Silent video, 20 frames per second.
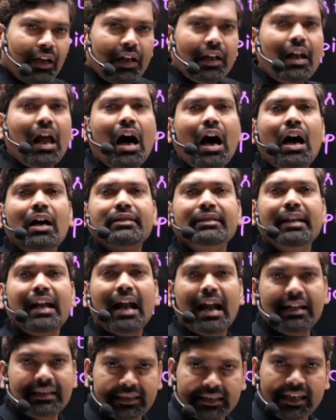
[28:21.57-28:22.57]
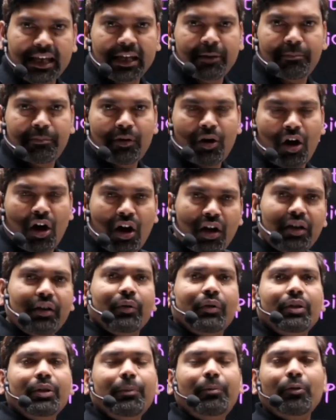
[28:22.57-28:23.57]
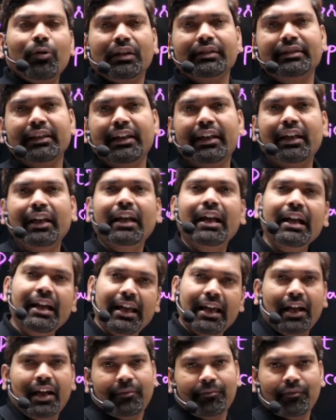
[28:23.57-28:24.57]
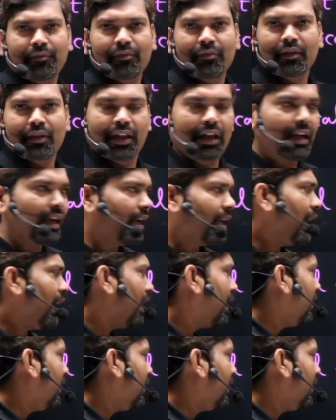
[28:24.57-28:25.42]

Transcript: large landscape, or if you consider India, in India,